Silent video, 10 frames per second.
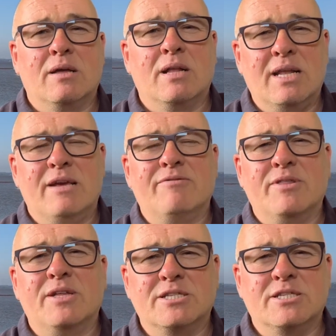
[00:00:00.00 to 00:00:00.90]
live
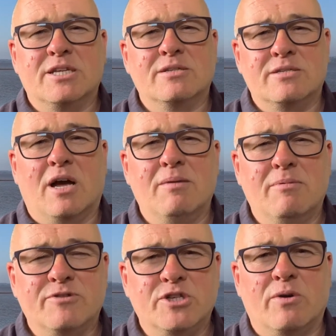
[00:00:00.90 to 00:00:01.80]
in this time
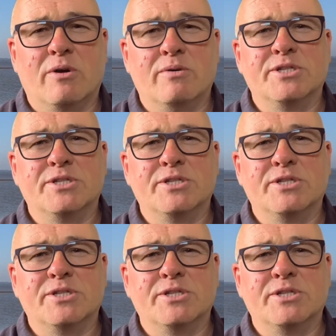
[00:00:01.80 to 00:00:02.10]
of sorrow and